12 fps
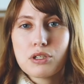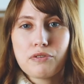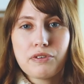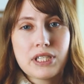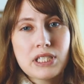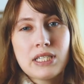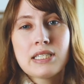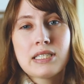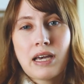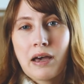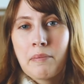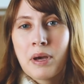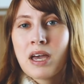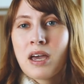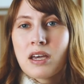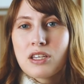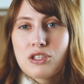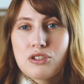So for instance, some
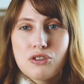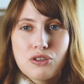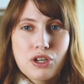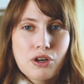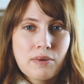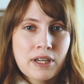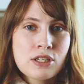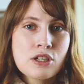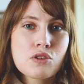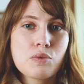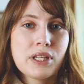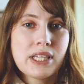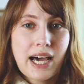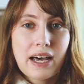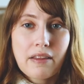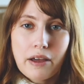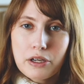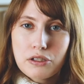studio rentals will
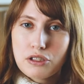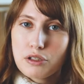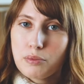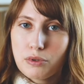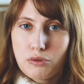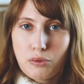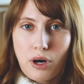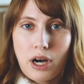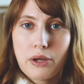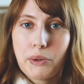not allow you to do boudoir.